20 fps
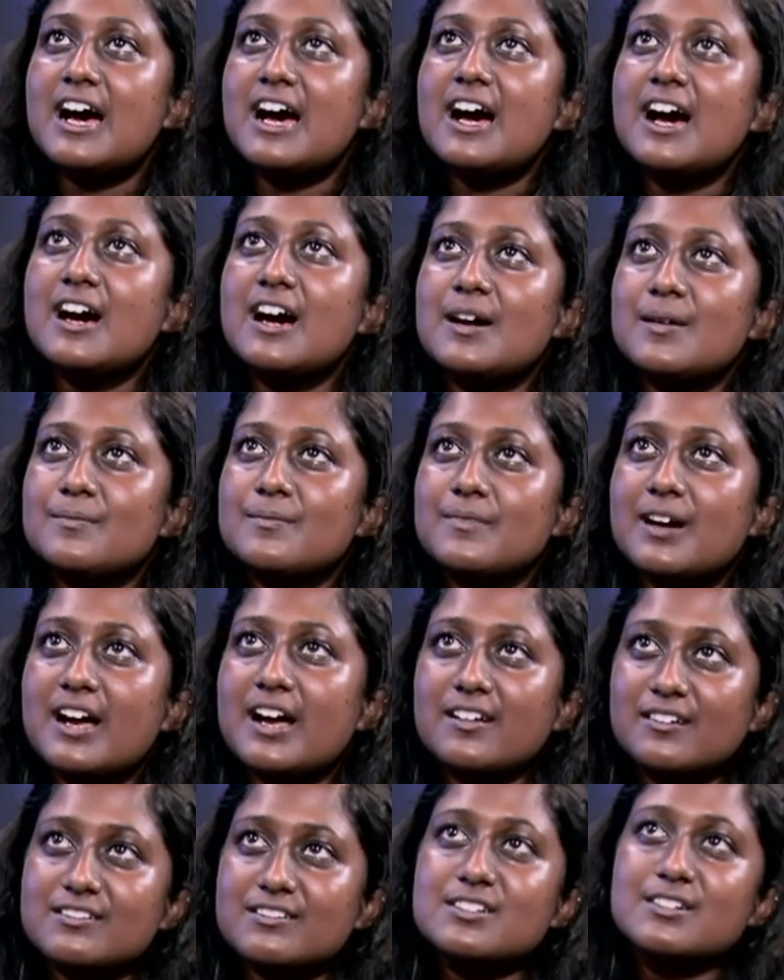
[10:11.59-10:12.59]
I
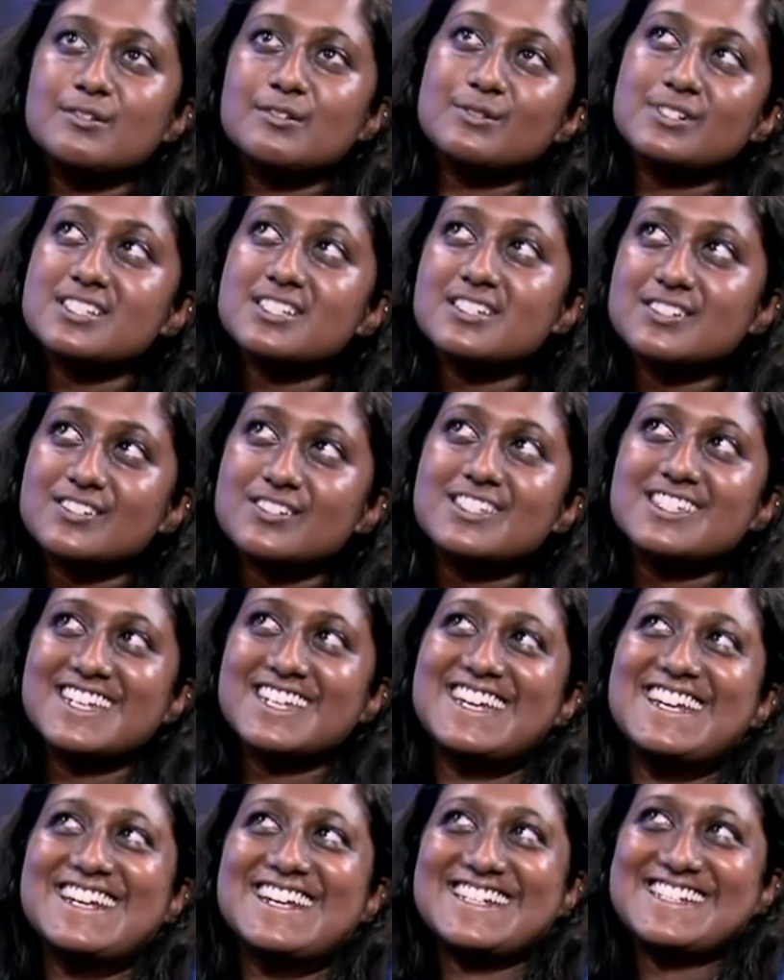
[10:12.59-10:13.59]
also was interested
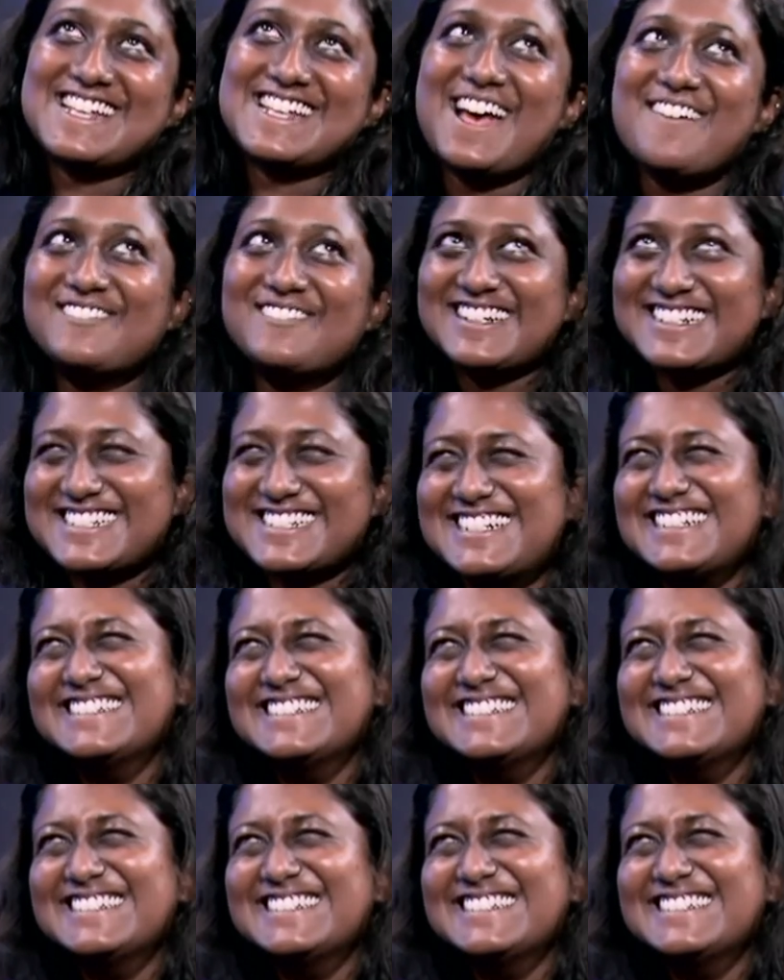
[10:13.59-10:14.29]
in a sandwich.